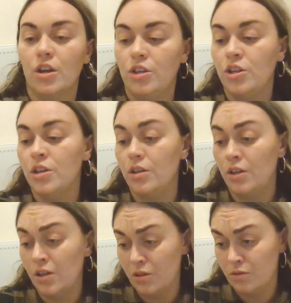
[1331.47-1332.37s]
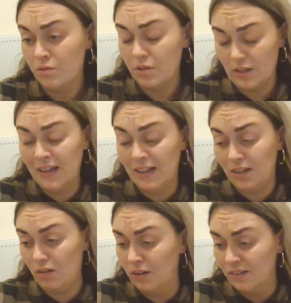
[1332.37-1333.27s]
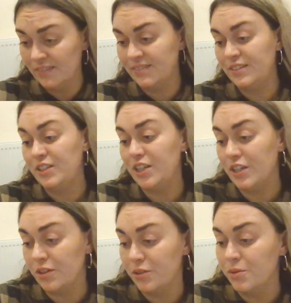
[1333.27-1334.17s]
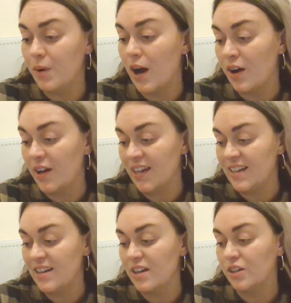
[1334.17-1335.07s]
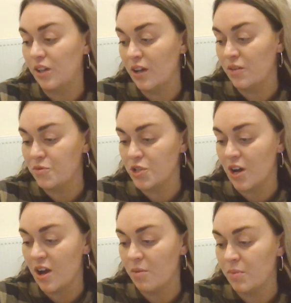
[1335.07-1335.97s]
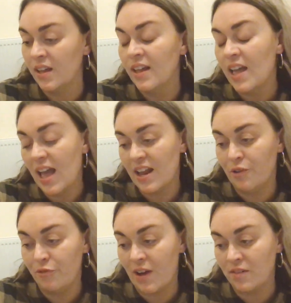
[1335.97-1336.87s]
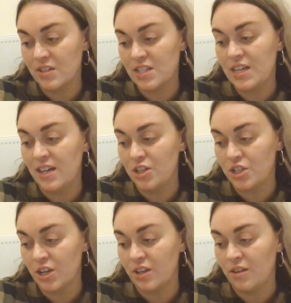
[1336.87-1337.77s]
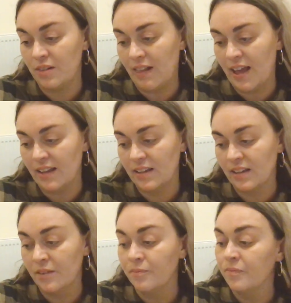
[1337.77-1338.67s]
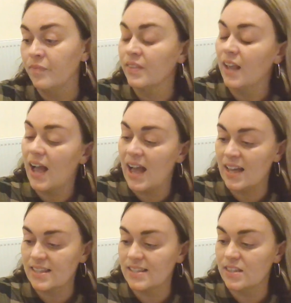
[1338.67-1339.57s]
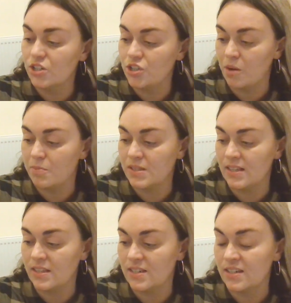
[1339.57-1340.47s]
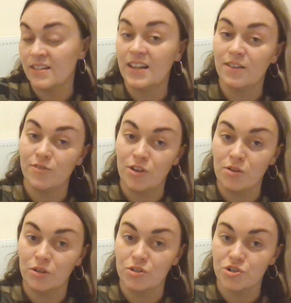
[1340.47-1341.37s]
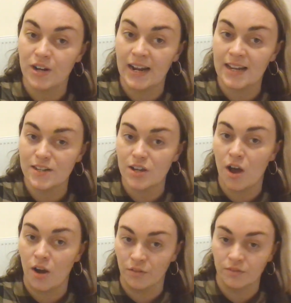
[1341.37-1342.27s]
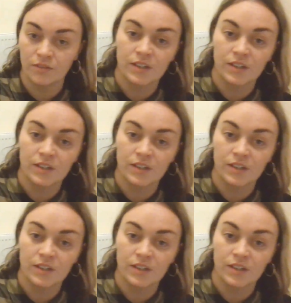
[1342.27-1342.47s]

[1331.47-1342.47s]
You you are in a clothes shop and have found a t-shirt you like. Ask the shop assistant if you could try it on.